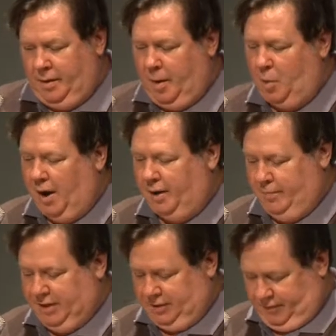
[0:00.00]
a
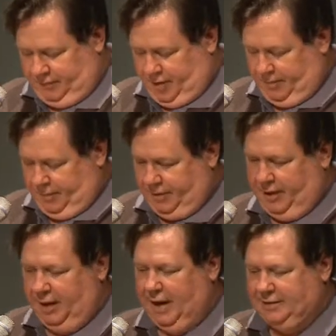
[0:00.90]
proclamation from
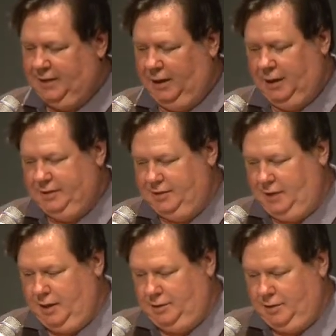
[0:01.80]
the Alaska
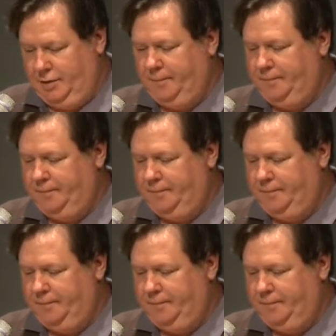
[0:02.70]
Legislature.